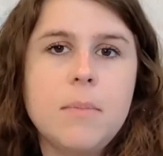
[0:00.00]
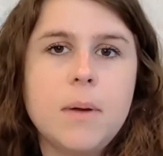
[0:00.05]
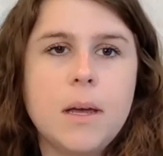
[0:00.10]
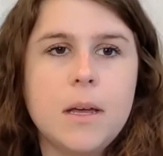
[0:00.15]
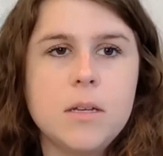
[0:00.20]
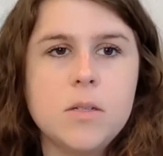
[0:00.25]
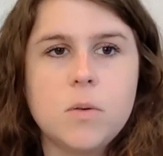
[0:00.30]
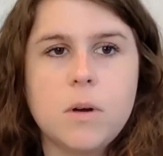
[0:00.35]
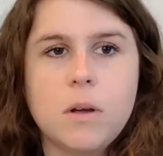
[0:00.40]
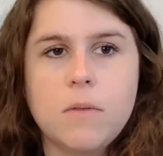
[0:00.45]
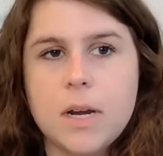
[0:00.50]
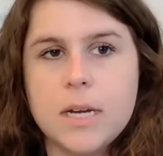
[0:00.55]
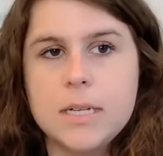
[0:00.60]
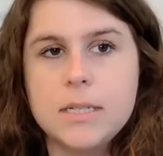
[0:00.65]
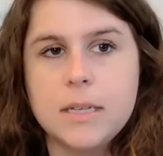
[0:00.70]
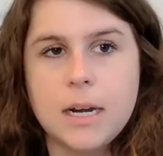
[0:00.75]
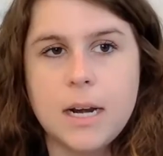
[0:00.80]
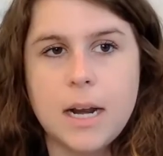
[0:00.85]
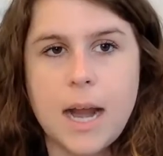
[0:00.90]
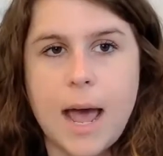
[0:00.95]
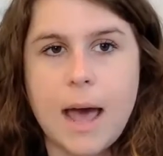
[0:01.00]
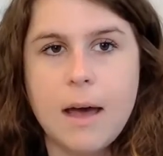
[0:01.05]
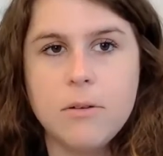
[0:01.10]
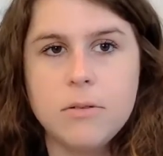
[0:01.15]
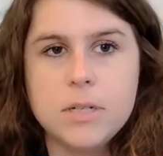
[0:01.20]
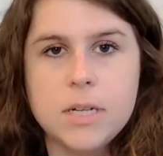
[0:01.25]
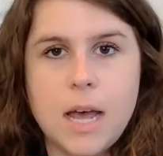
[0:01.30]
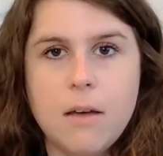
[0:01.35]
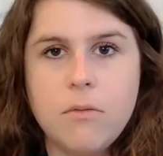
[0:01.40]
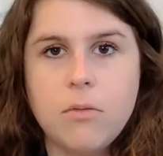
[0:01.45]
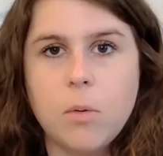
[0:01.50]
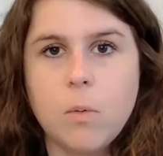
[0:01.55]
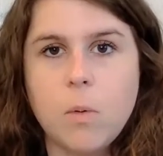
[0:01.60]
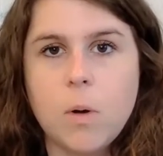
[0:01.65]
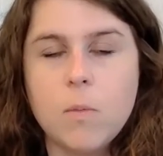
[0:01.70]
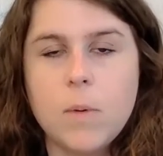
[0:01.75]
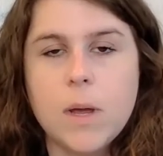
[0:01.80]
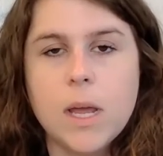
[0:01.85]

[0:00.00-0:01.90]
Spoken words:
because whenever I send it out to everyone,